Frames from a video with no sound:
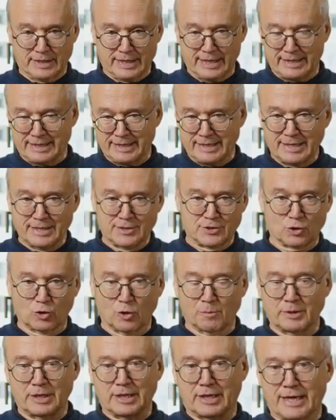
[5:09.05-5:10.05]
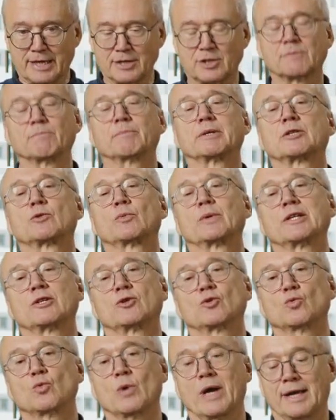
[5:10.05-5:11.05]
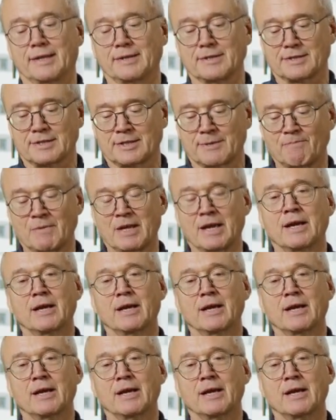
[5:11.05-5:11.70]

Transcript: it needs communication between two ends.